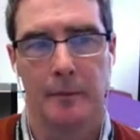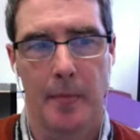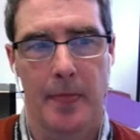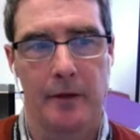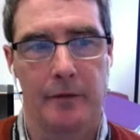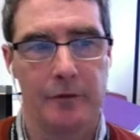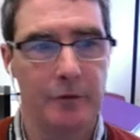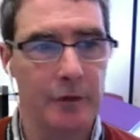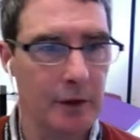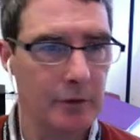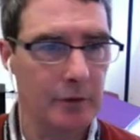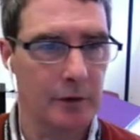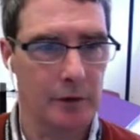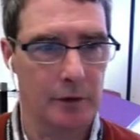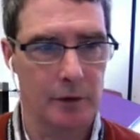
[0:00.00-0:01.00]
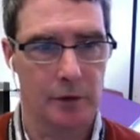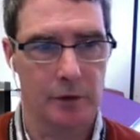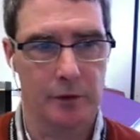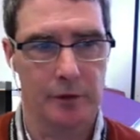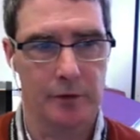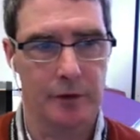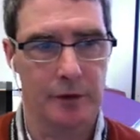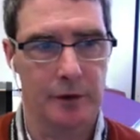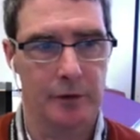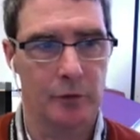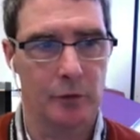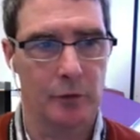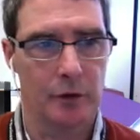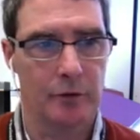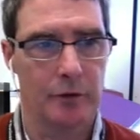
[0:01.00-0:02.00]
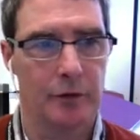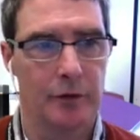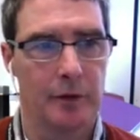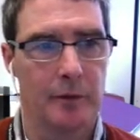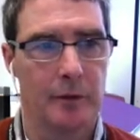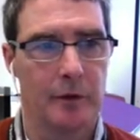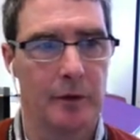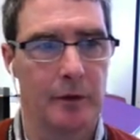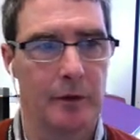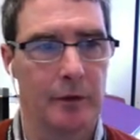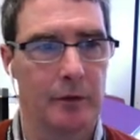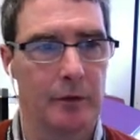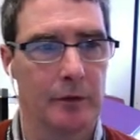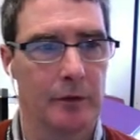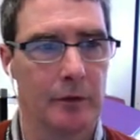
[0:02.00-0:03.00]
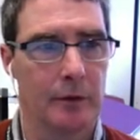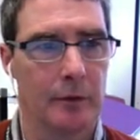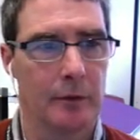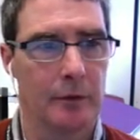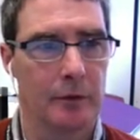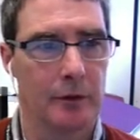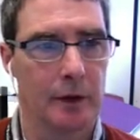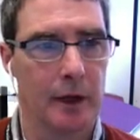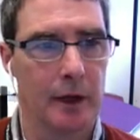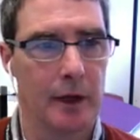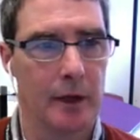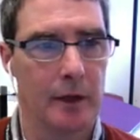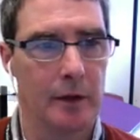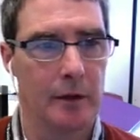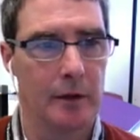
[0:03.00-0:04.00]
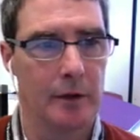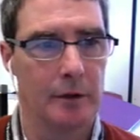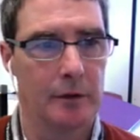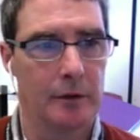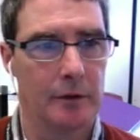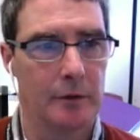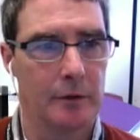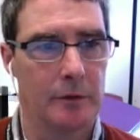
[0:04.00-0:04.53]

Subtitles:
fix our code if it doesn't work for some of these. That was an A, not a 2.